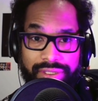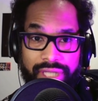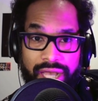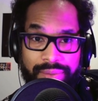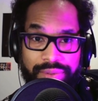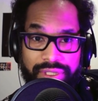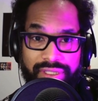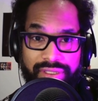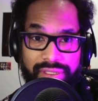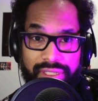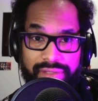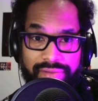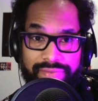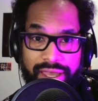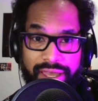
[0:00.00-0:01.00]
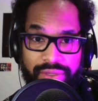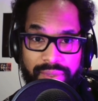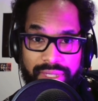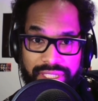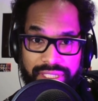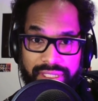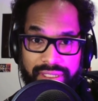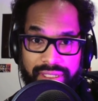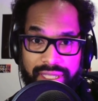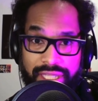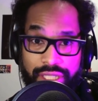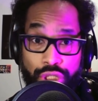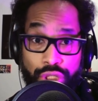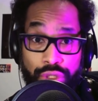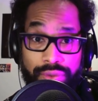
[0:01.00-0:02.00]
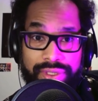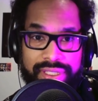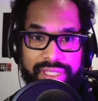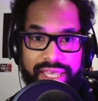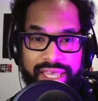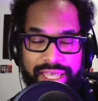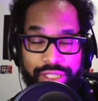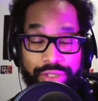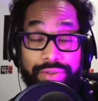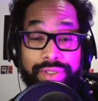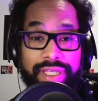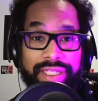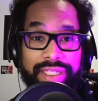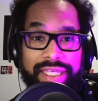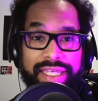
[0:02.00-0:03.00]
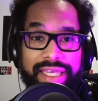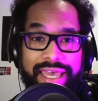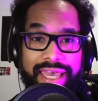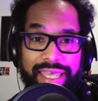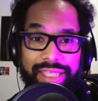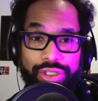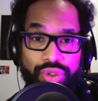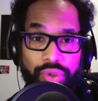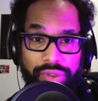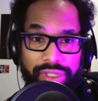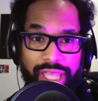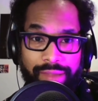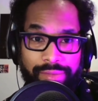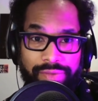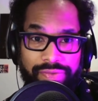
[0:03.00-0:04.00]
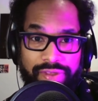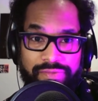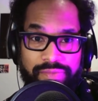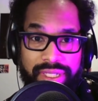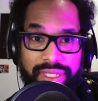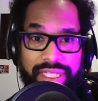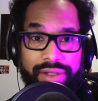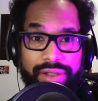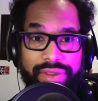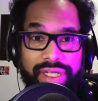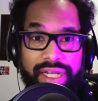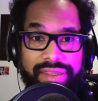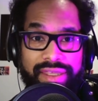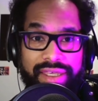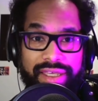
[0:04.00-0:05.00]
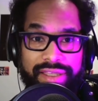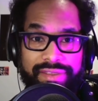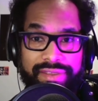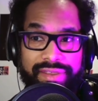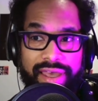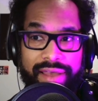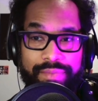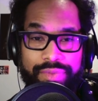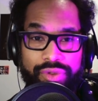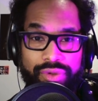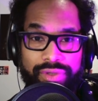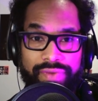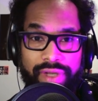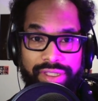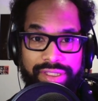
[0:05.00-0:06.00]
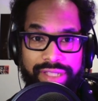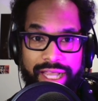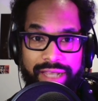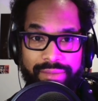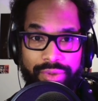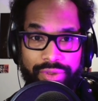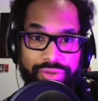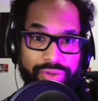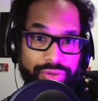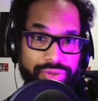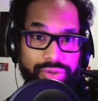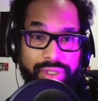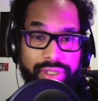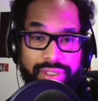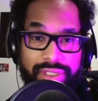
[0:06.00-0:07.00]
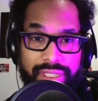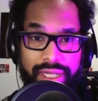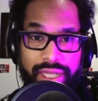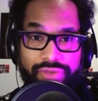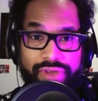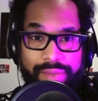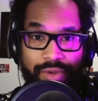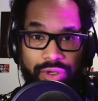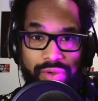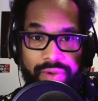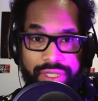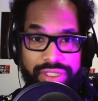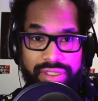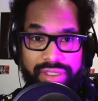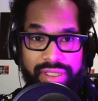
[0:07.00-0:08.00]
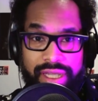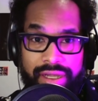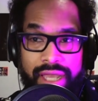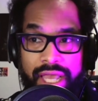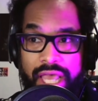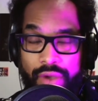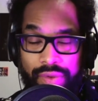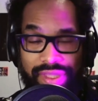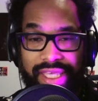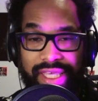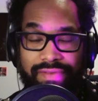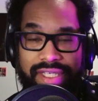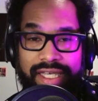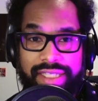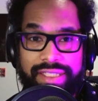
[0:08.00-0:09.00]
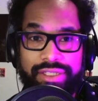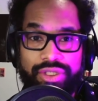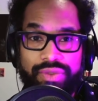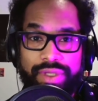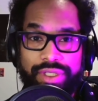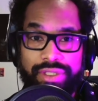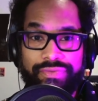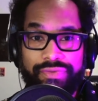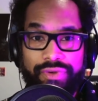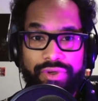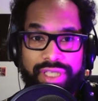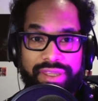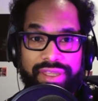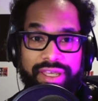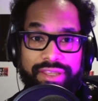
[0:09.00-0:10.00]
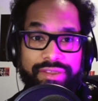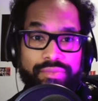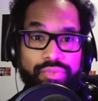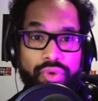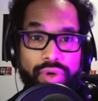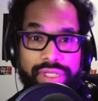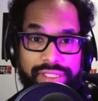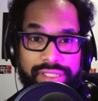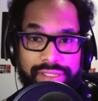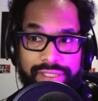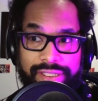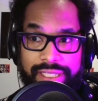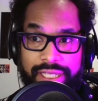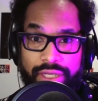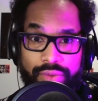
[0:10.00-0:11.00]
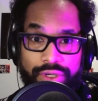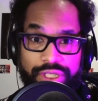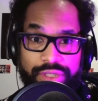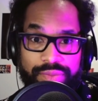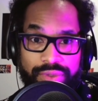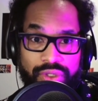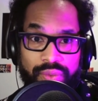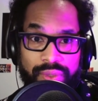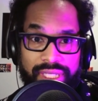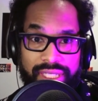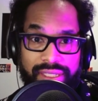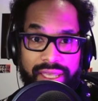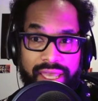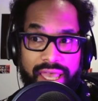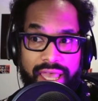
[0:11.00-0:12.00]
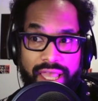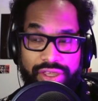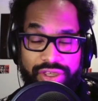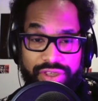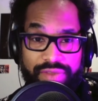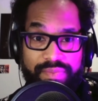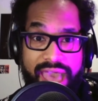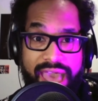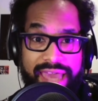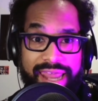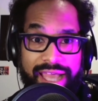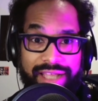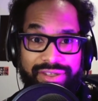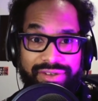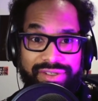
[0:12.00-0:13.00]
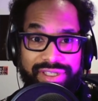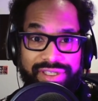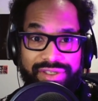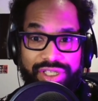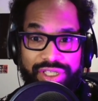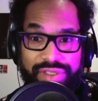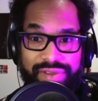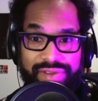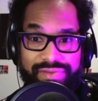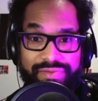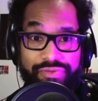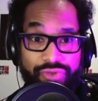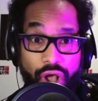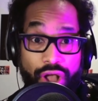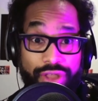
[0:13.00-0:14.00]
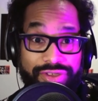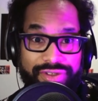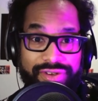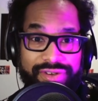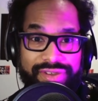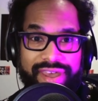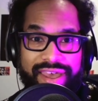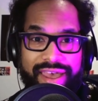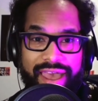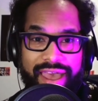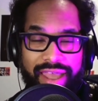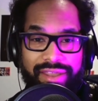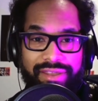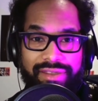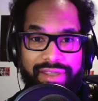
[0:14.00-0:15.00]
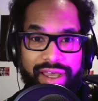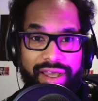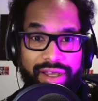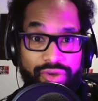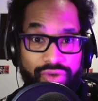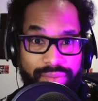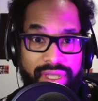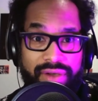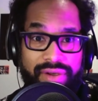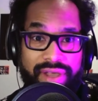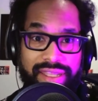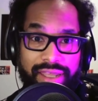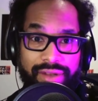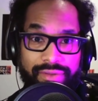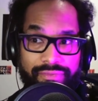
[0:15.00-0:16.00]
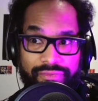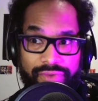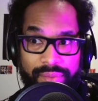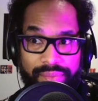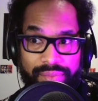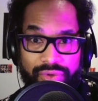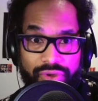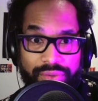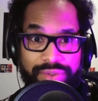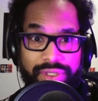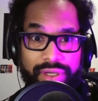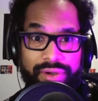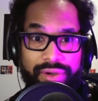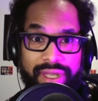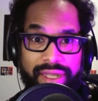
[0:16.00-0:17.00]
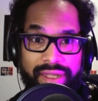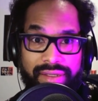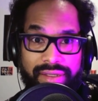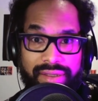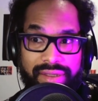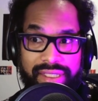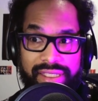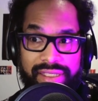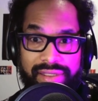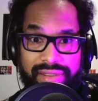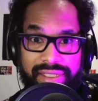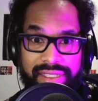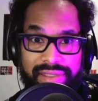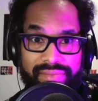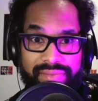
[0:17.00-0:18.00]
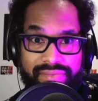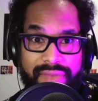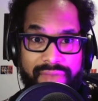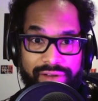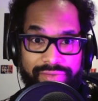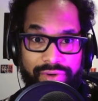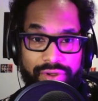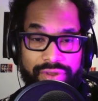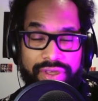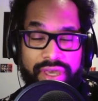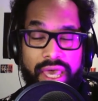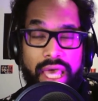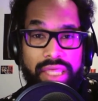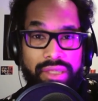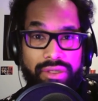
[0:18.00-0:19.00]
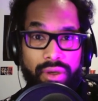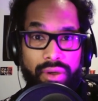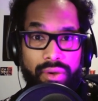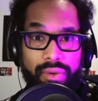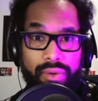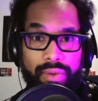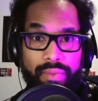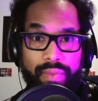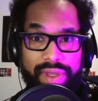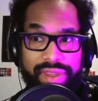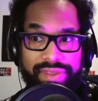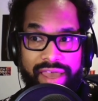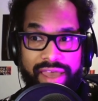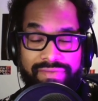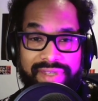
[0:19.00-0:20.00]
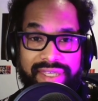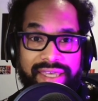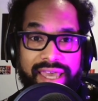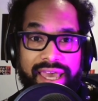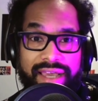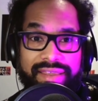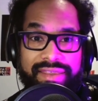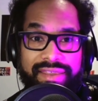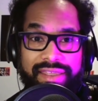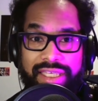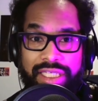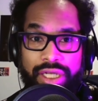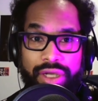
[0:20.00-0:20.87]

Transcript: adoption and valuation and use and utility in the short time that they've been here that I think it's sort of undeniable. So sort of to unwrap your question there with the FTX situation, first, I think it's important to distinguish between just bad actors and just fraudsters and crypto, and then from crypto and the metaverse. So with FTX,